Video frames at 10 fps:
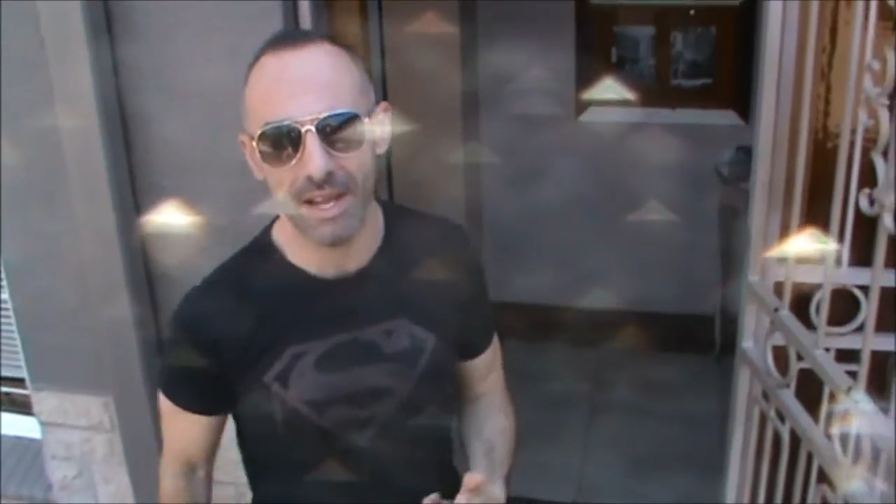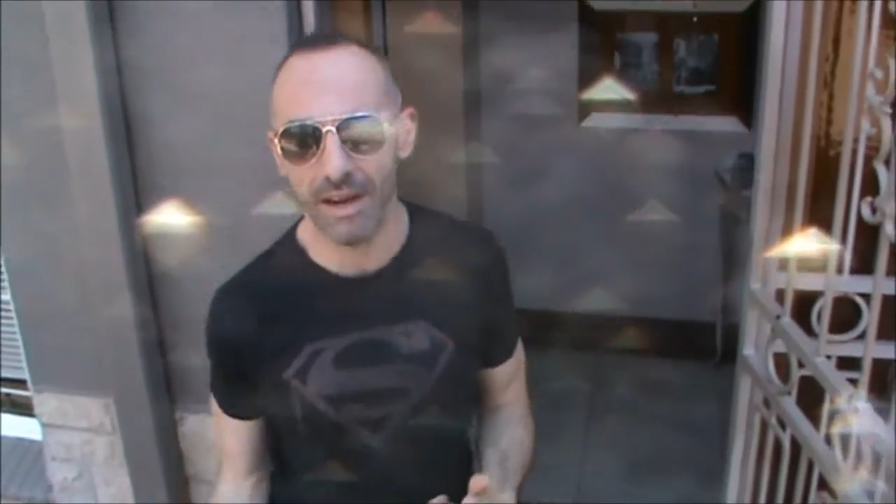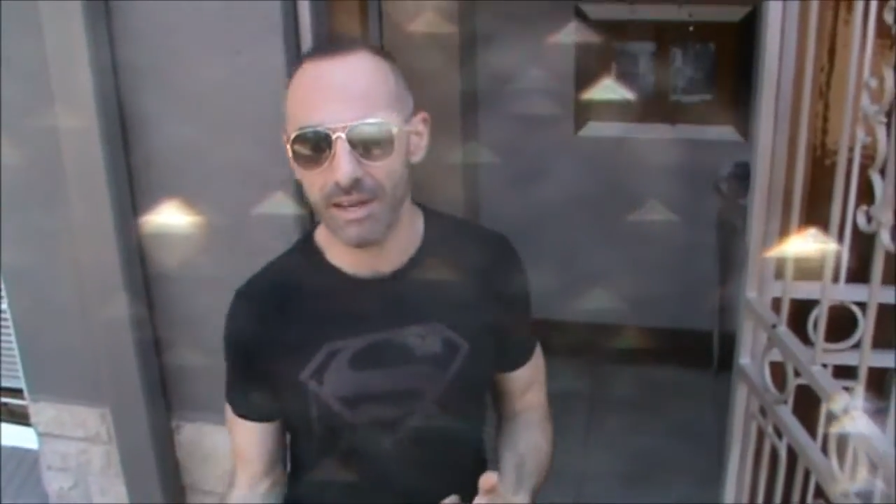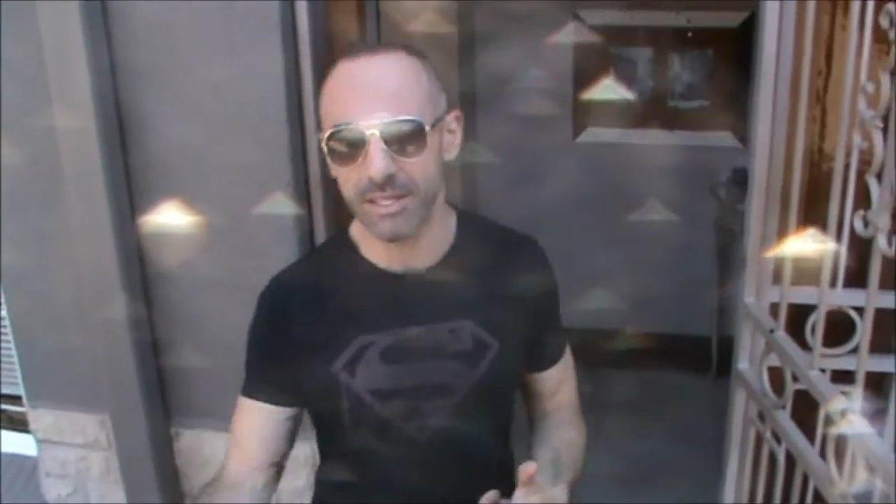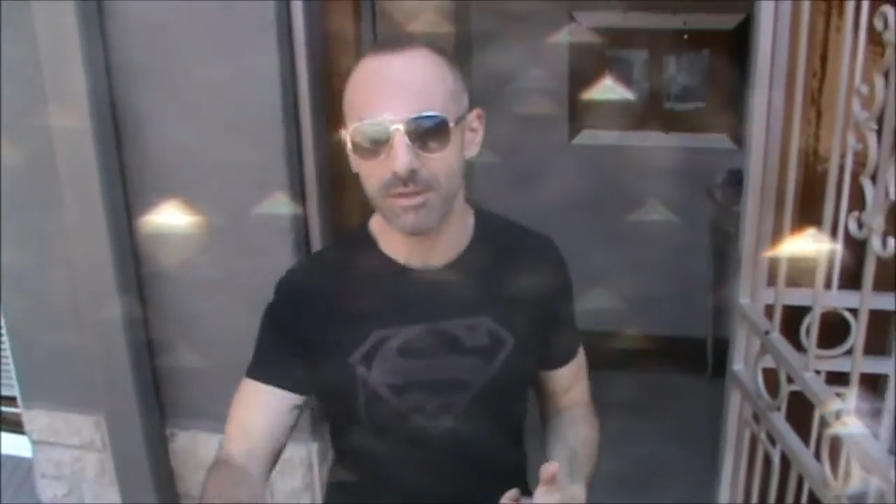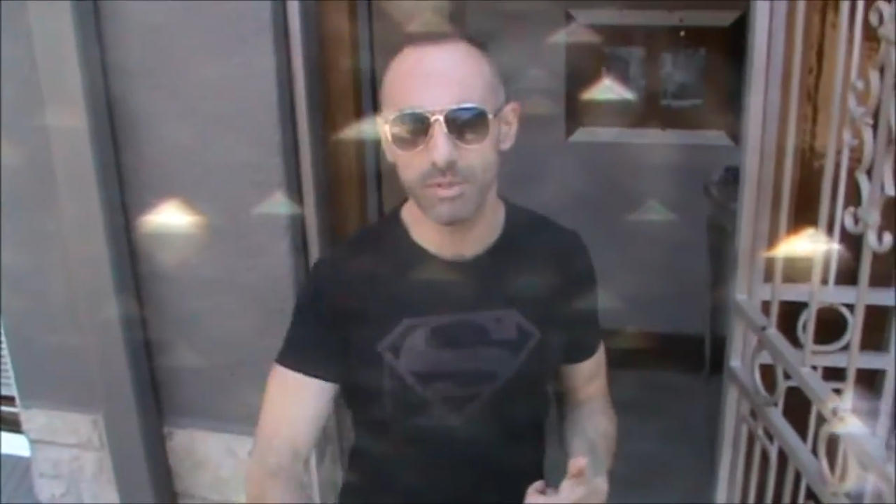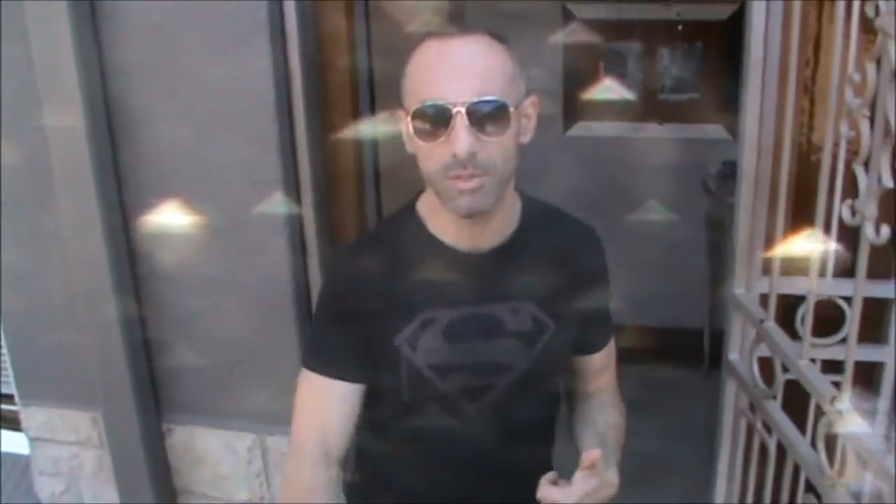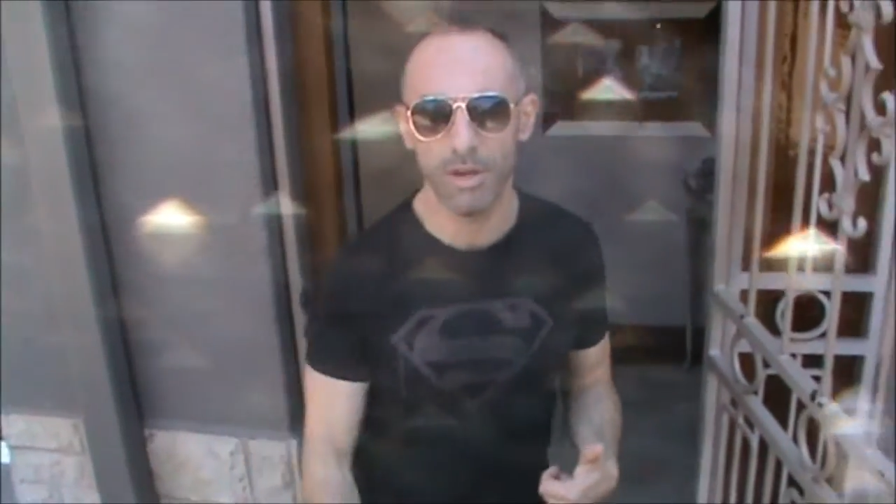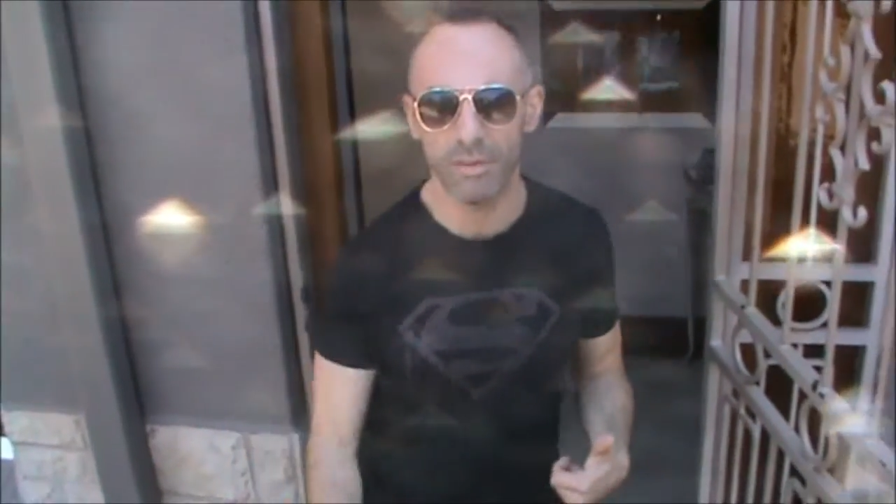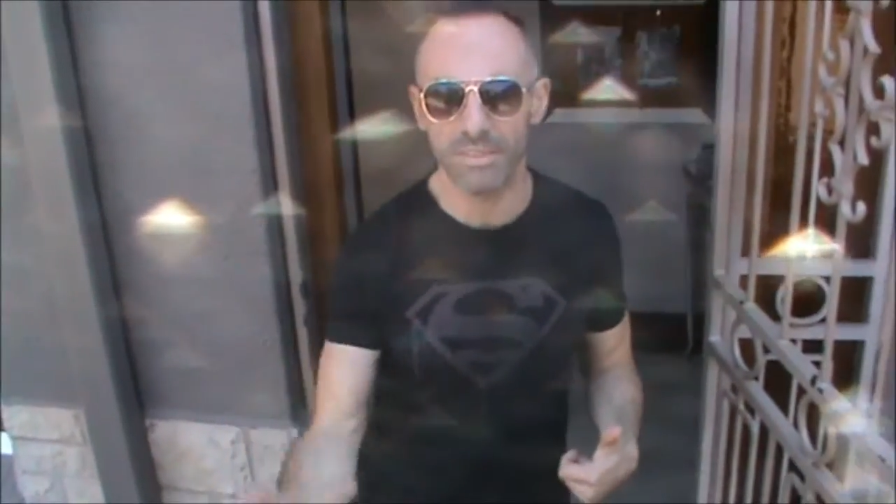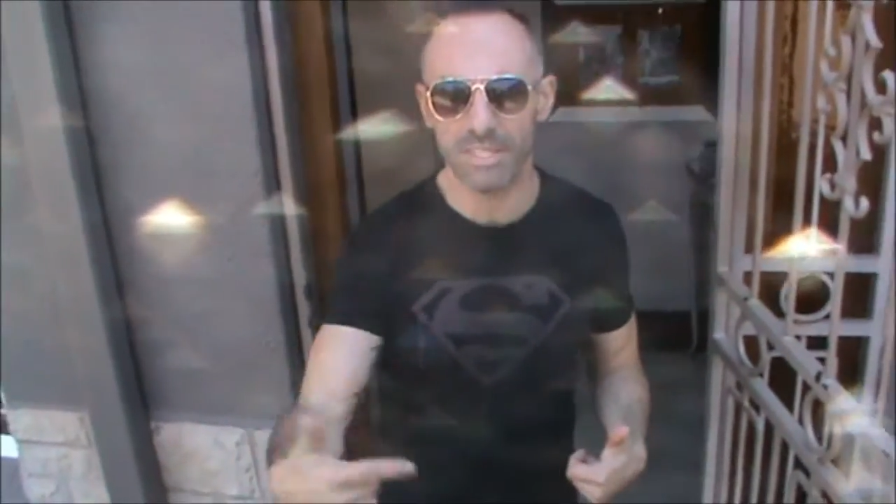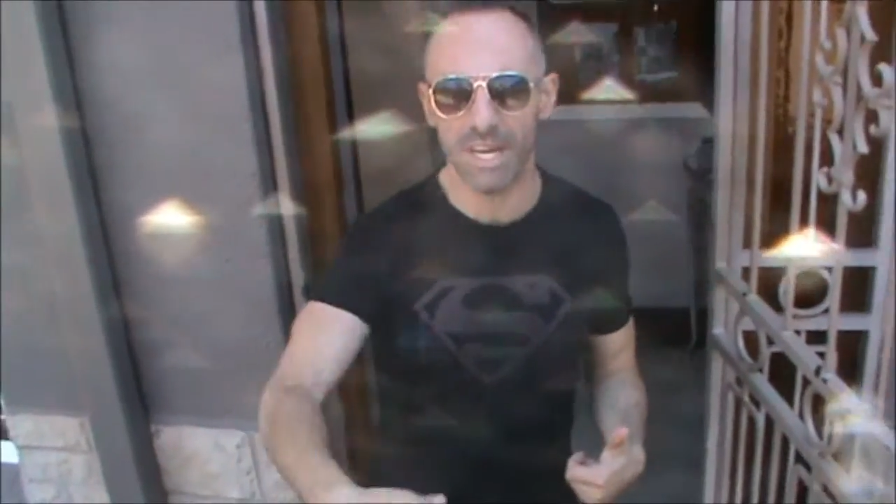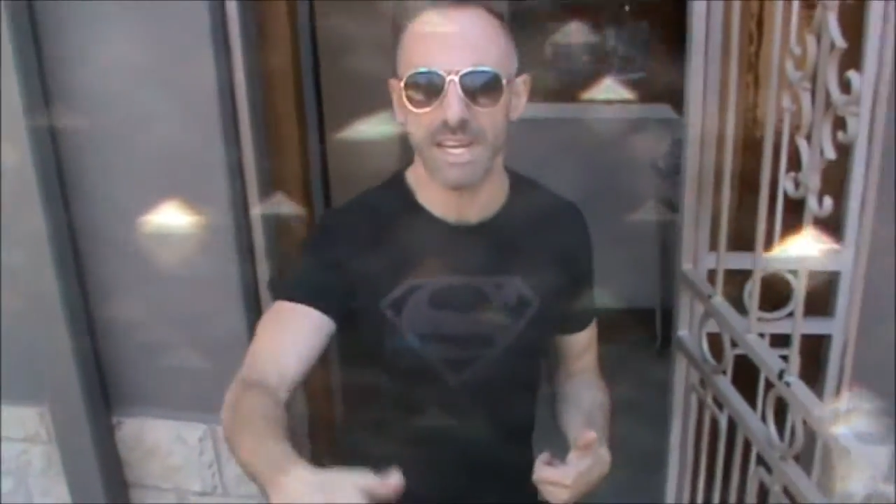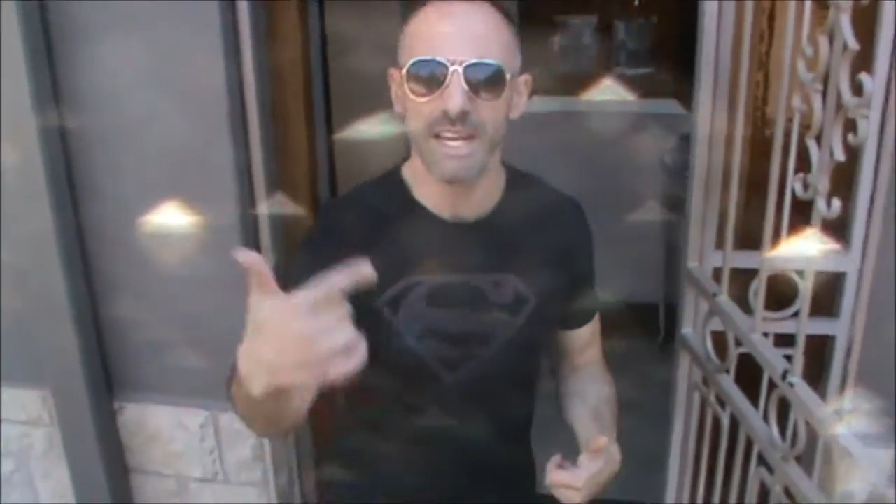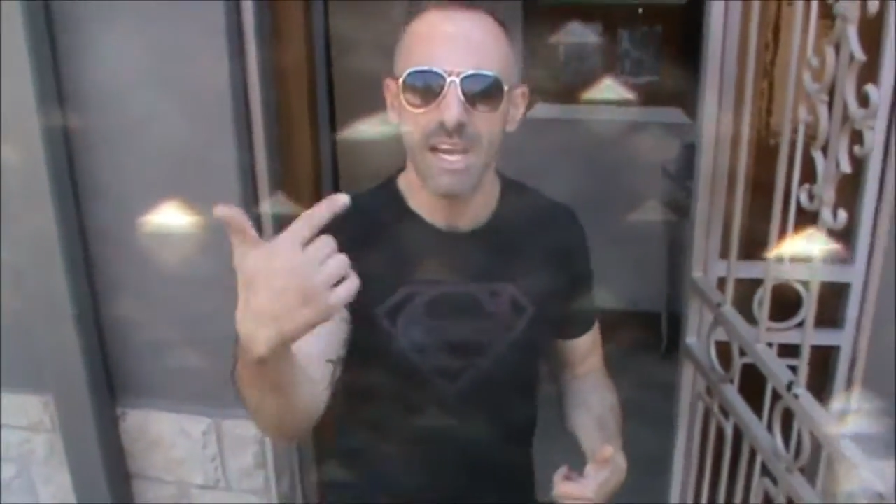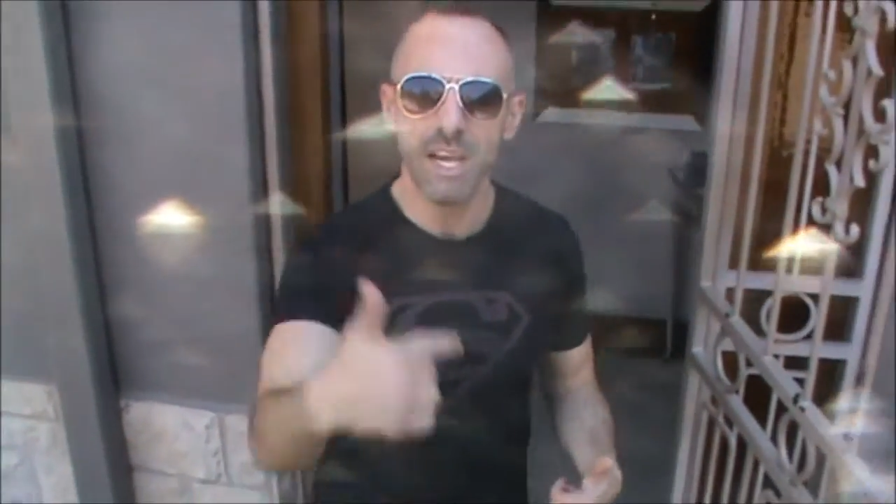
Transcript: yeah, out here in Pretoria, I've decided